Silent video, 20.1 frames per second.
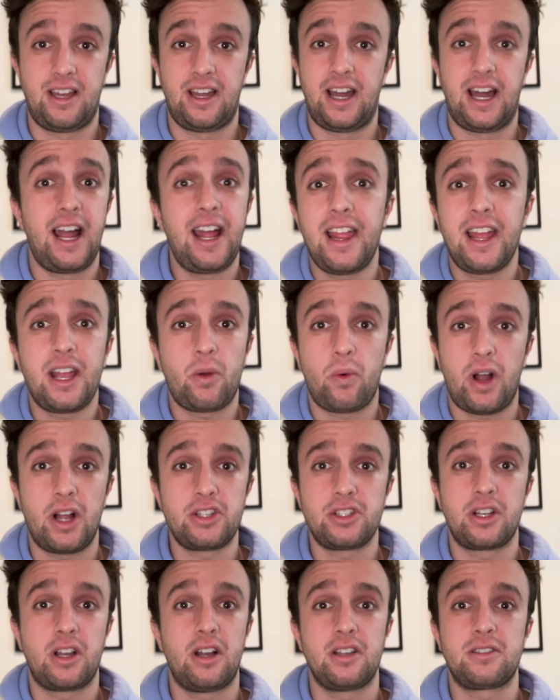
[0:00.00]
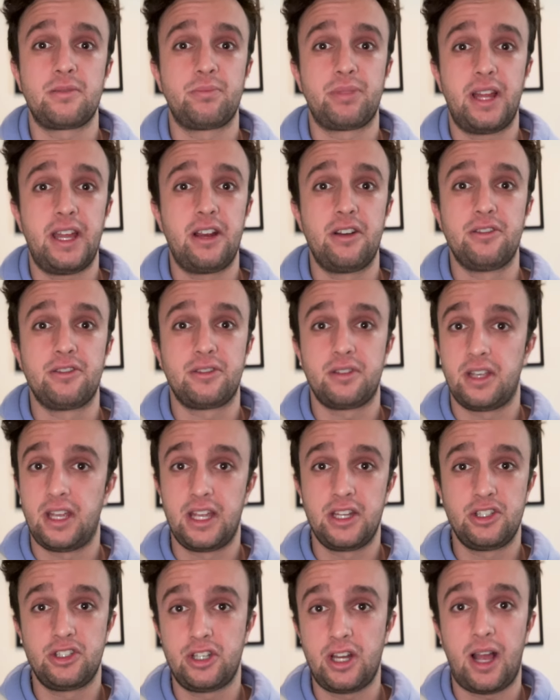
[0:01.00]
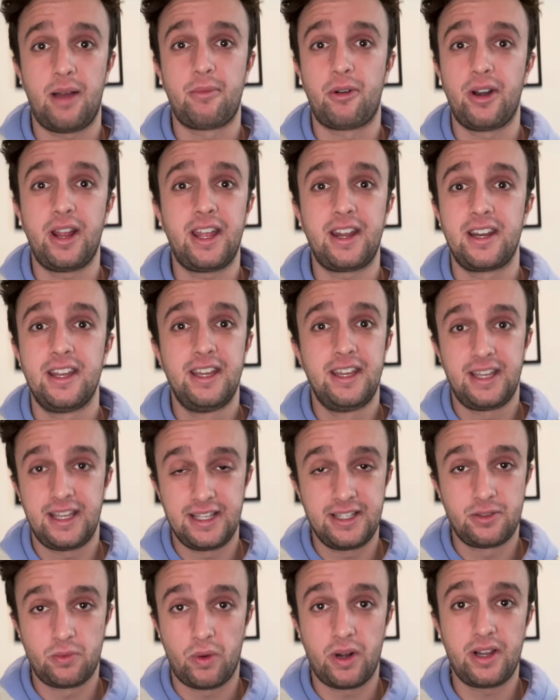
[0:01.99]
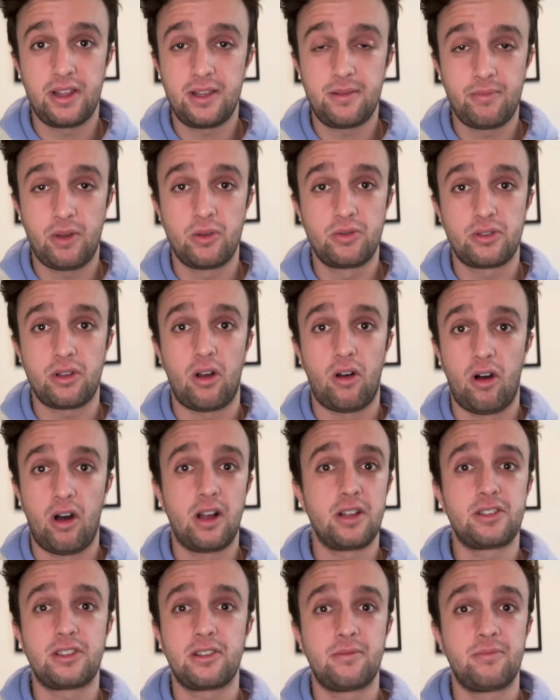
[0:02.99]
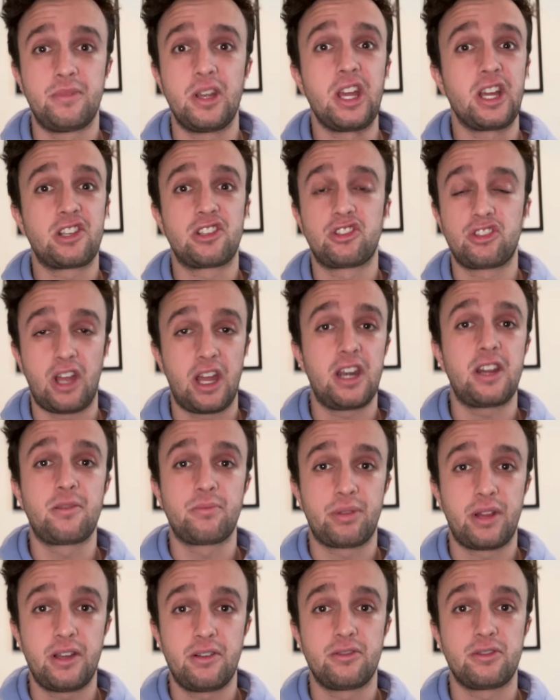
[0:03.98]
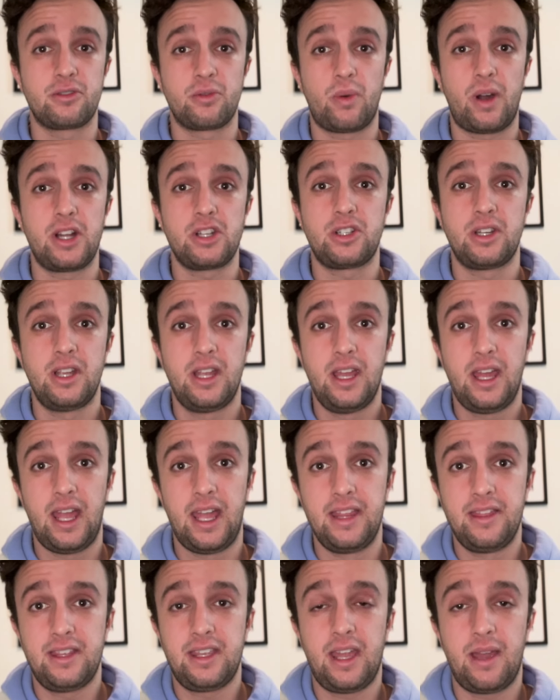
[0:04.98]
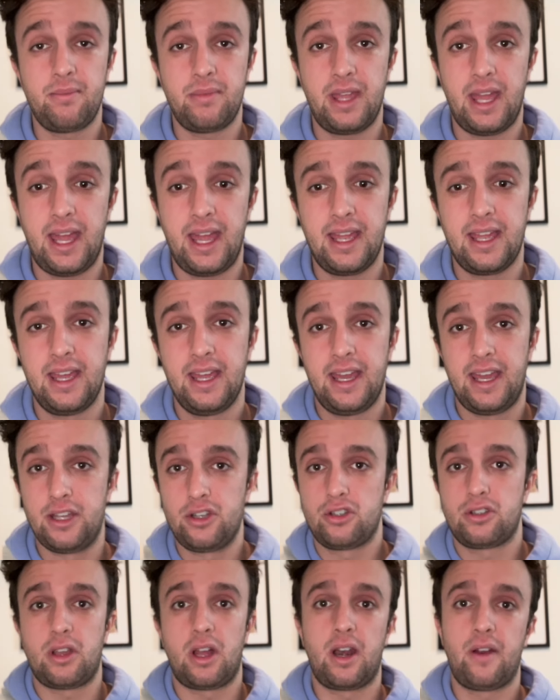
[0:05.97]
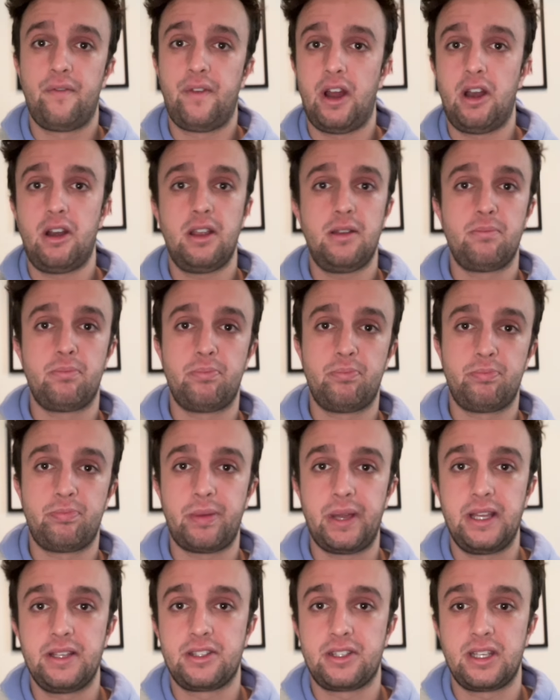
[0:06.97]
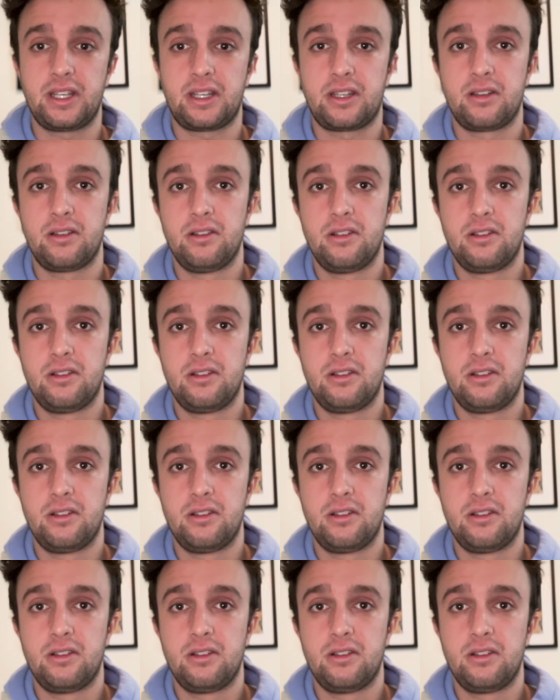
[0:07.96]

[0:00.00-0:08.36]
I like watching awesome players, and Ja Morant is one of the most awesome, exciting players to watch in the NBA, and just on a very basic